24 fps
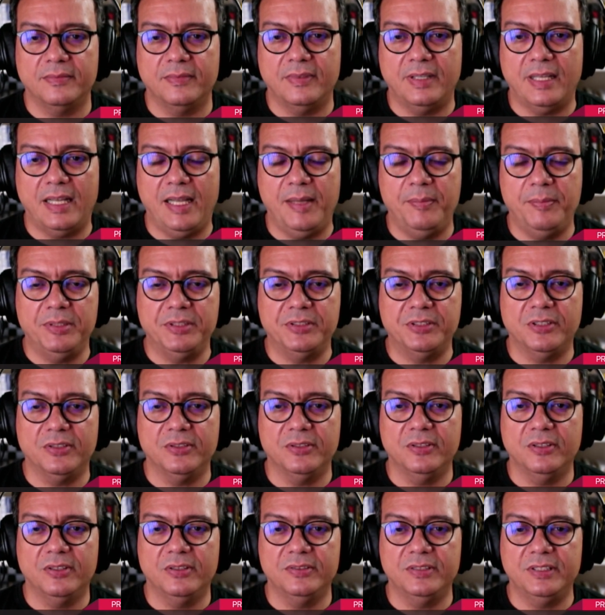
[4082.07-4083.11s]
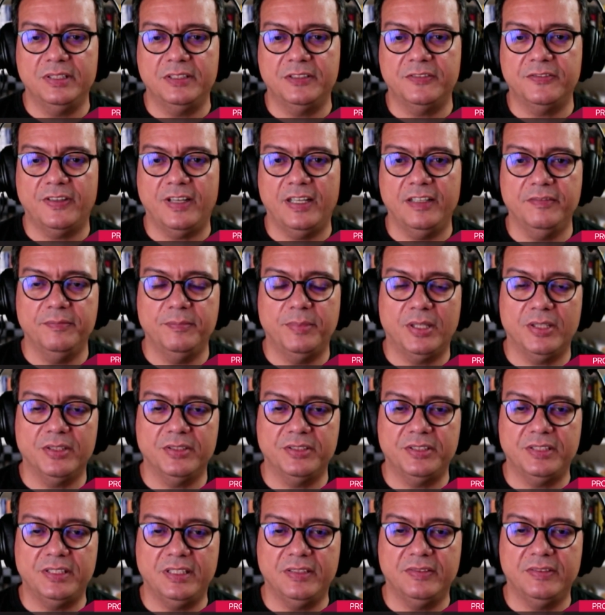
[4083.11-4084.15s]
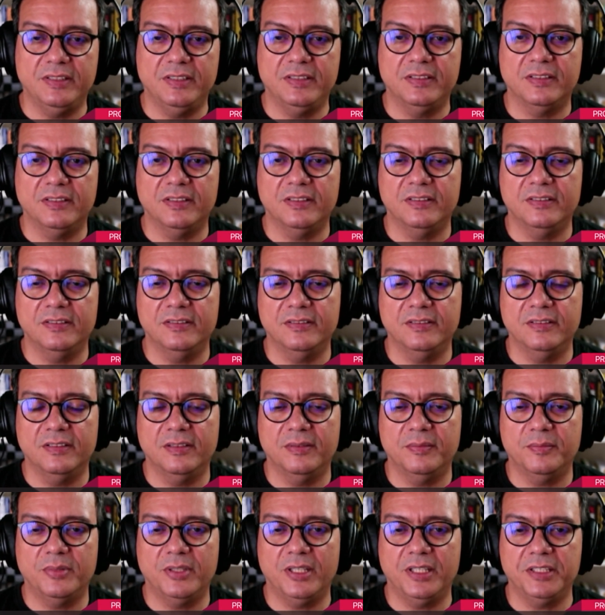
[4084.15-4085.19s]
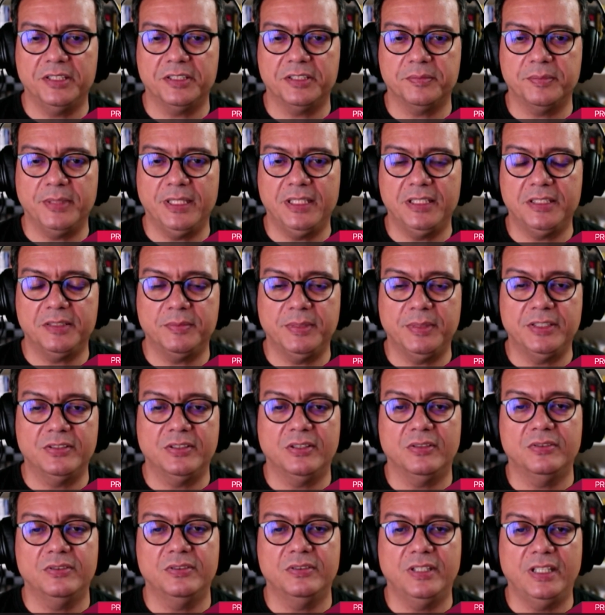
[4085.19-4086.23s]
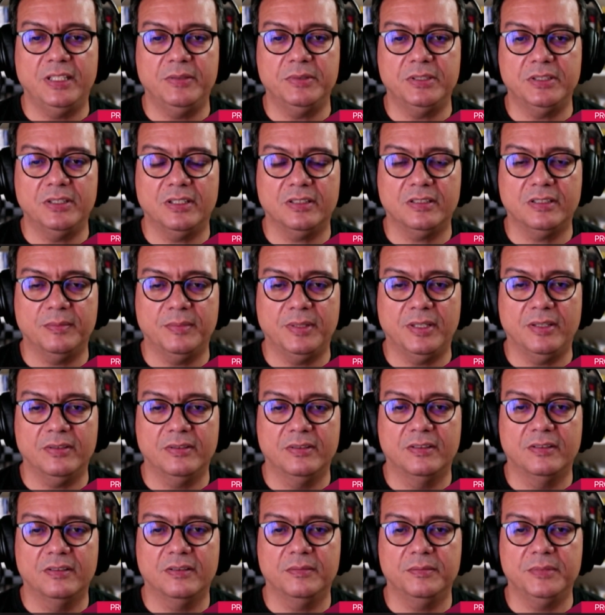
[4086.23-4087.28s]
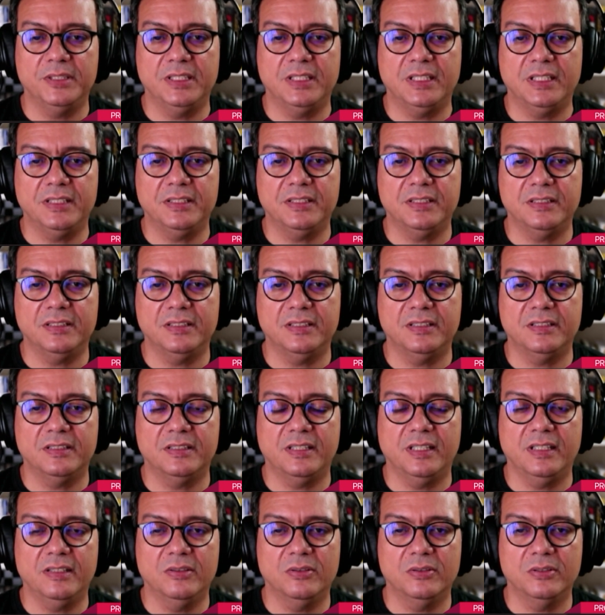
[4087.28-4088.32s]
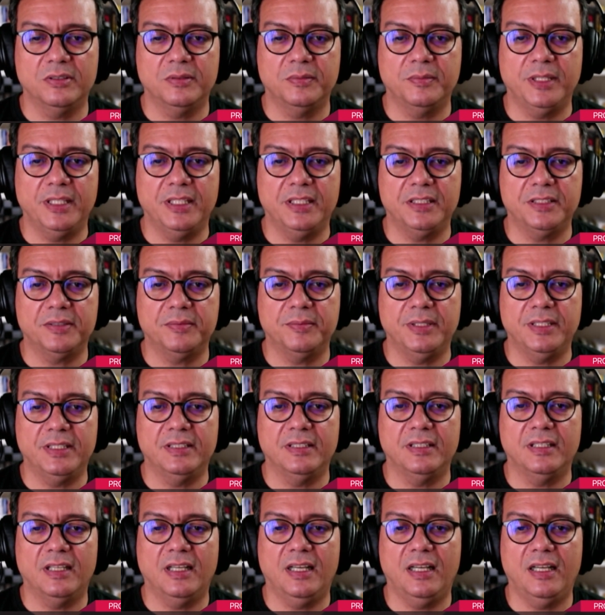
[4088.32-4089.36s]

episode on this 5-part series on project management. So today we talked about communication and stakeholder management.